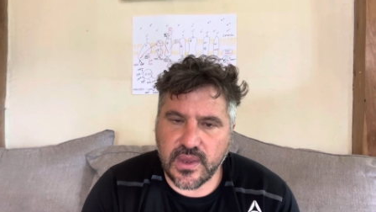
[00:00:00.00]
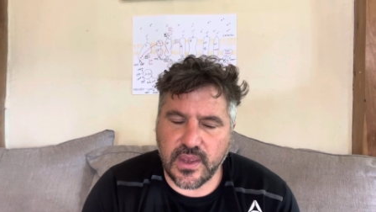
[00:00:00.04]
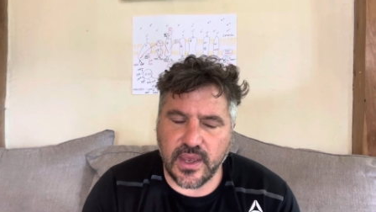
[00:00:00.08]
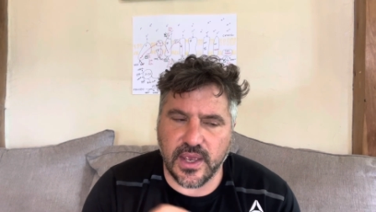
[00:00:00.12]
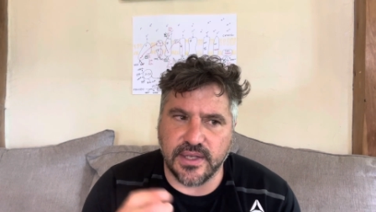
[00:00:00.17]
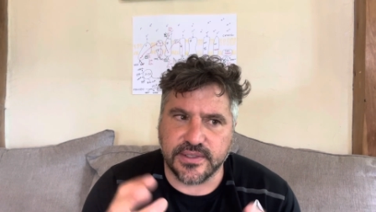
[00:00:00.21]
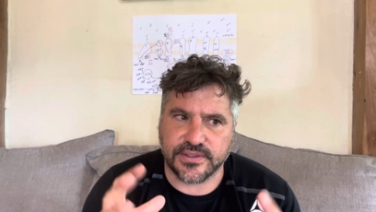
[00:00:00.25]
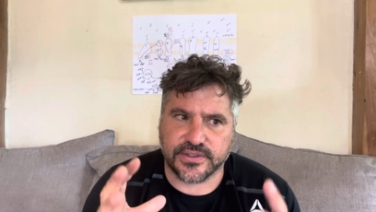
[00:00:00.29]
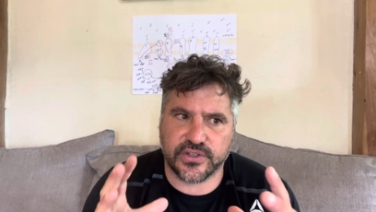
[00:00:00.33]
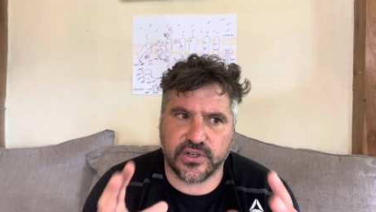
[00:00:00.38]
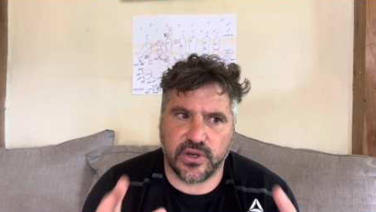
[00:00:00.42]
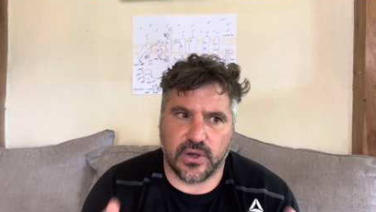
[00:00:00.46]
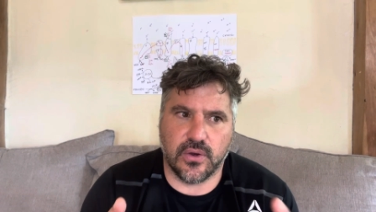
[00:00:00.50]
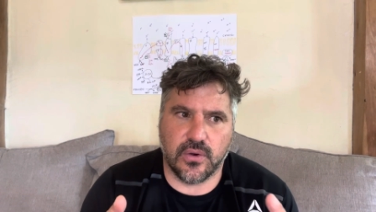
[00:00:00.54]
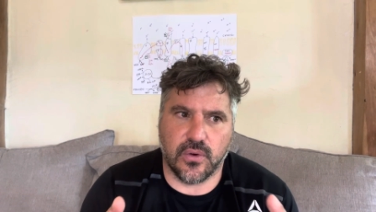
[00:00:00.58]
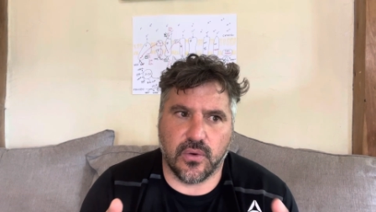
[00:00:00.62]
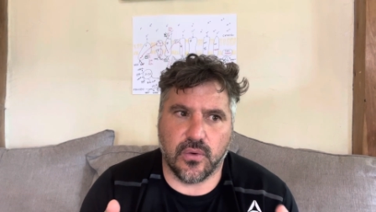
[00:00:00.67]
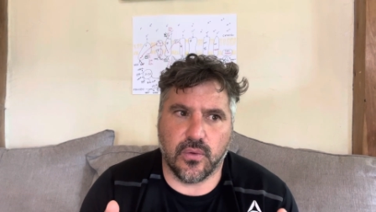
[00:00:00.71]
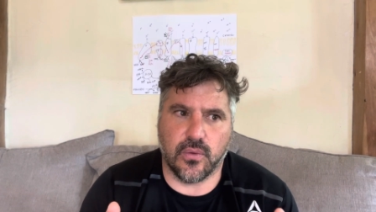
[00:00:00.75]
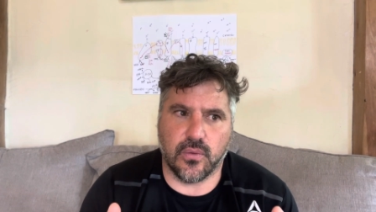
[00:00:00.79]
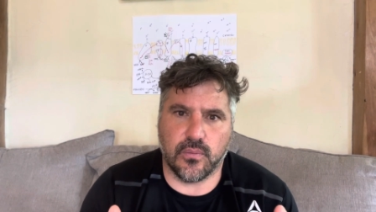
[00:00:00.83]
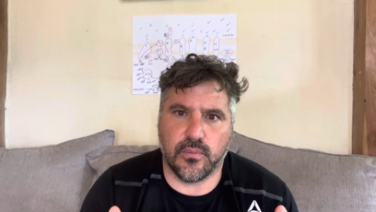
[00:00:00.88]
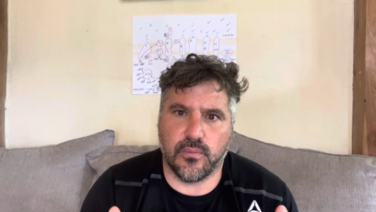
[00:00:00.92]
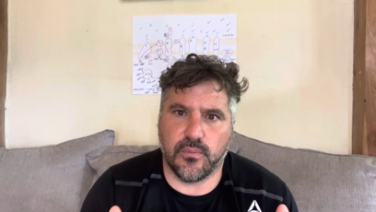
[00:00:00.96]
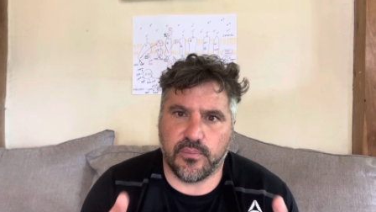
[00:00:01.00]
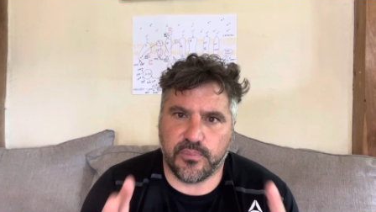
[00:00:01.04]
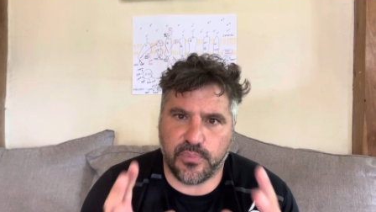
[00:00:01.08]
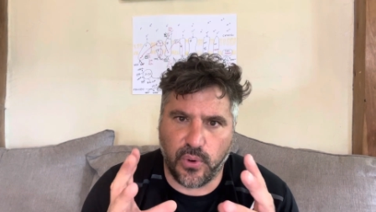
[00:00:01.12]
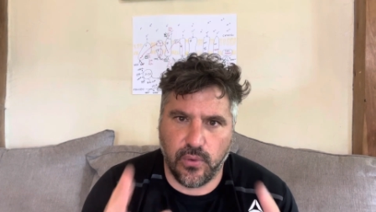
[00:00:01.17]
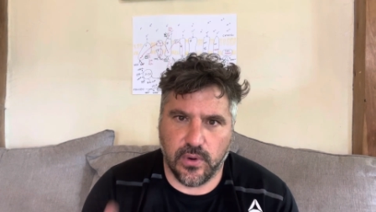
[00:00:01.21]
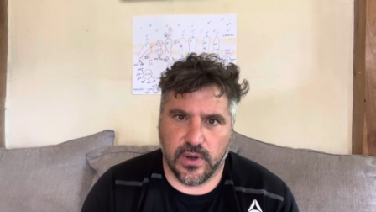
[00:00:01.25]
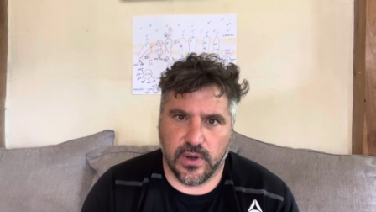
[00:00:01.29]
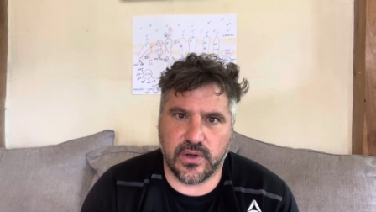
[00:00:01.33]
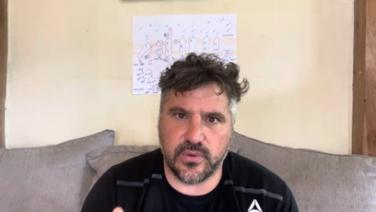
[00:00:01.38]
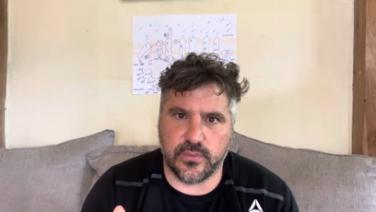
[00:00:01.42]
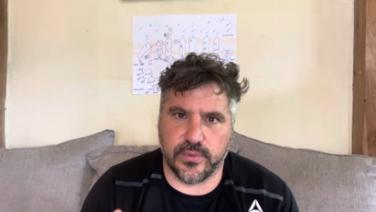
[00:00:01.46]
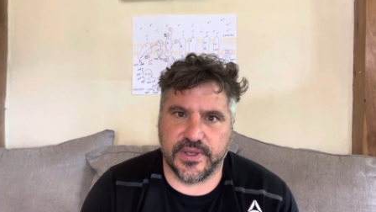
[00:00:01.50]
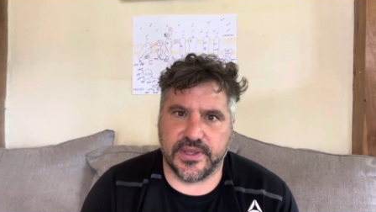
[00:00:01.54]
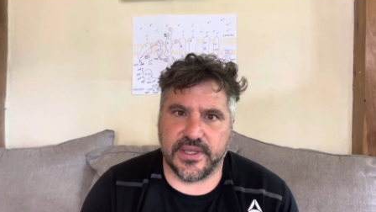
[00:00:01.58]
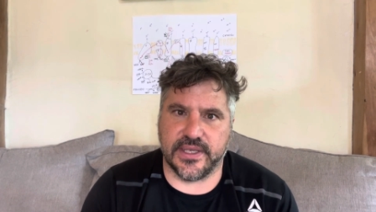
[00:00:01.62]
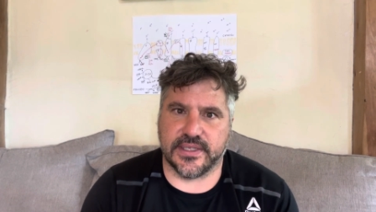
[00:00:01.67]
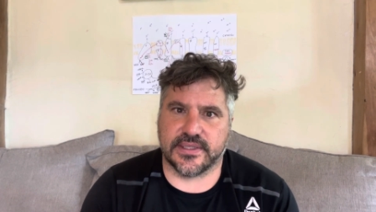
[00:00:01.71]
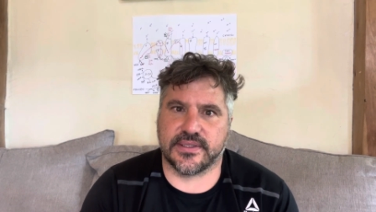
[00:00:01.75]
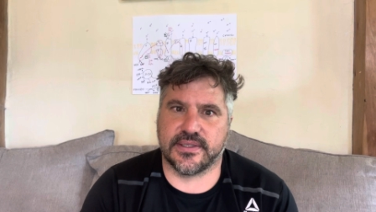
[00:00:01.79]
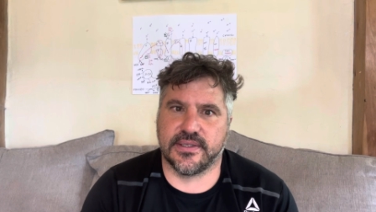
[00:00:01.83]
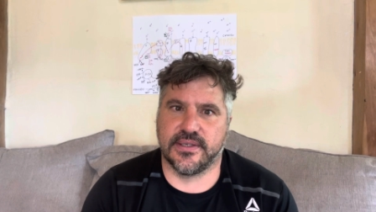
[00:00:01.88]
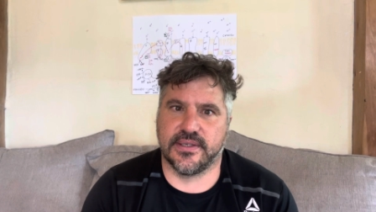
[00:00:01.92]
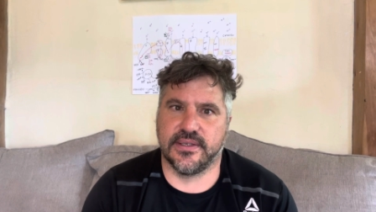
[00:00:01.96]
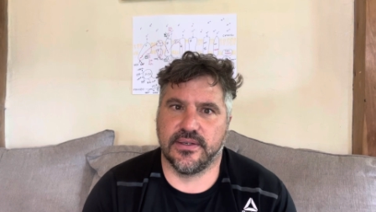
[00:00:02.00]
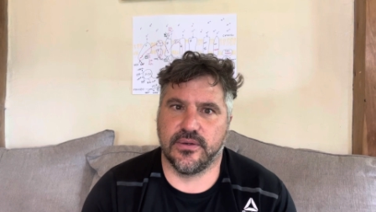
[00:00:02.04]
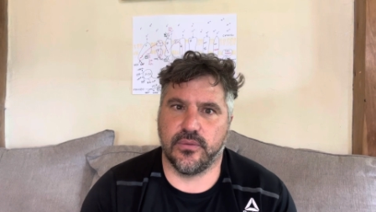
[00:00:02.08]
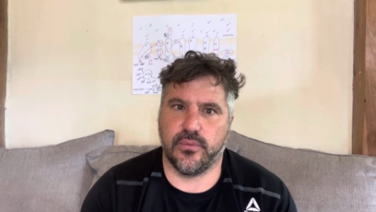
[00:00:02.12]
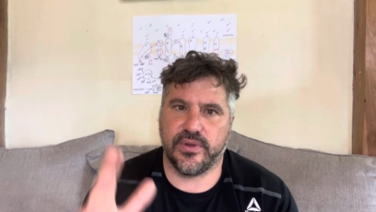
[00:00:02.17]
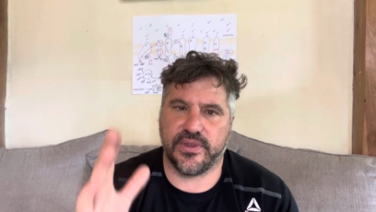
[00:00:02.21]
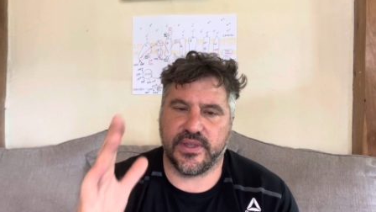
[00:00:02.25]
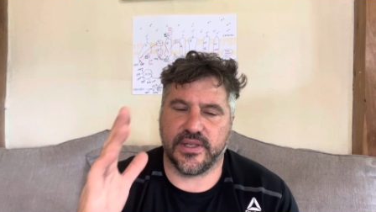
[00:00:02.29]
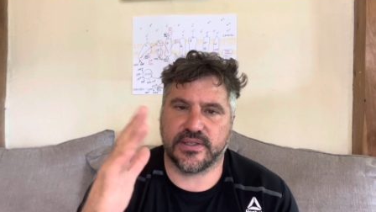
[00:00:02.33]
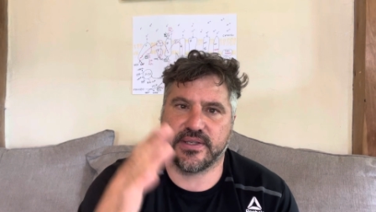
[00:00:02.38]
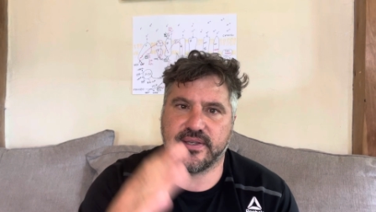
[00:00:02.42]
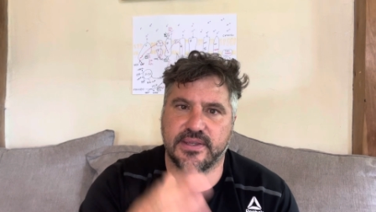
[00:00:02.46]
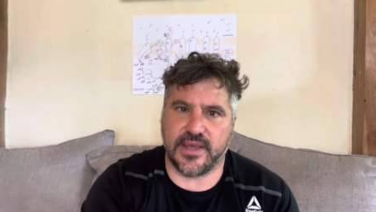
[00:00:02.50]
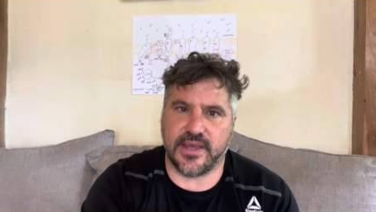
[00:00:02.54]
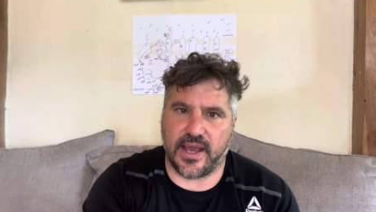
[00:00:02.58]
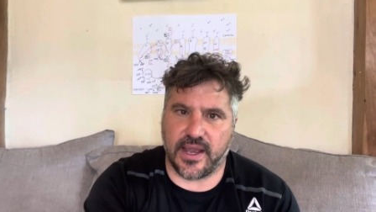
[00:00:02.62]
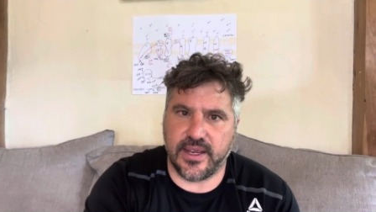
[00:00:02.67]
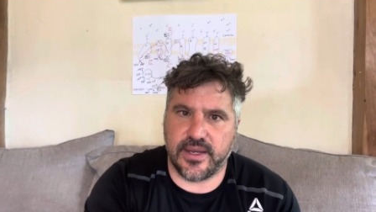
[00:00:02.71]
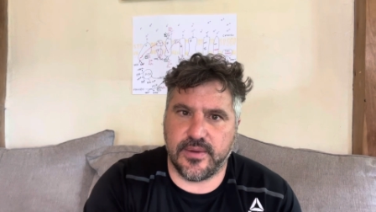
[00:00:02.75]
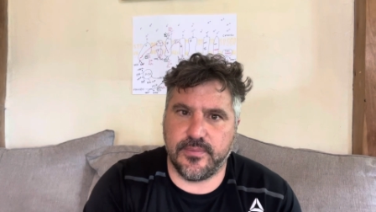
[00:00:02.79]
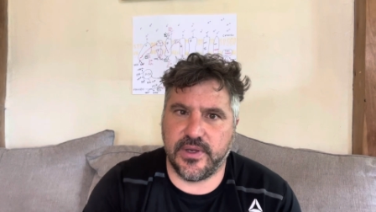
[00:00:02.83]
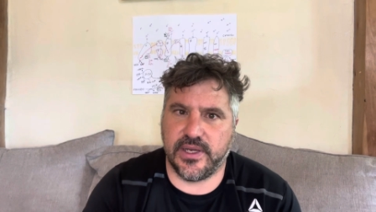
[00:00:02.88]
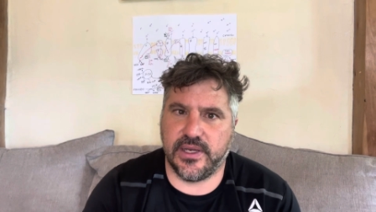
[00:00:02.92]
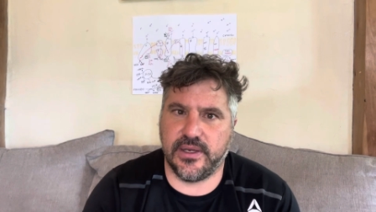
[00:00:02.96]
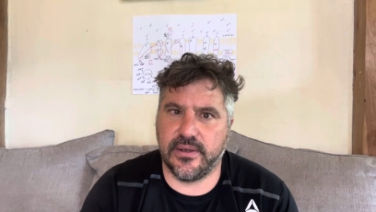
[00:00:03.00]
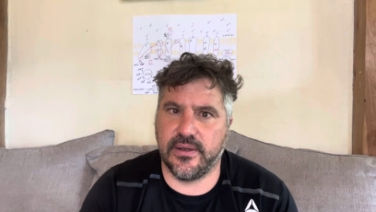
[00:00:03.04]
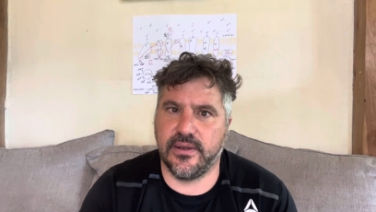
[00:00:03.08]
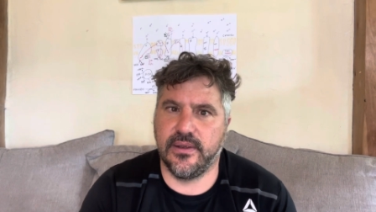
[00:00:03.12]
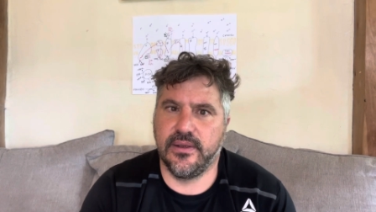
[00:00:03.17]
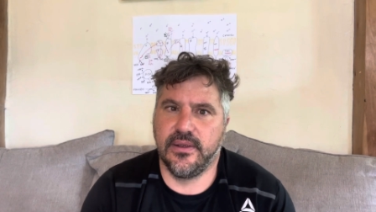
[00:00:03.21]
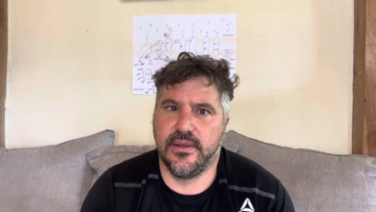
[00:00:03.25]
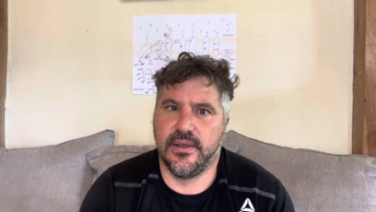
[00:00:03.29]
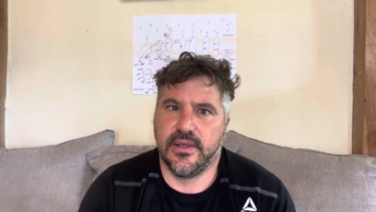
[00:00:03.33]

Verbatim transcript: And so pork with its, with its thiamine,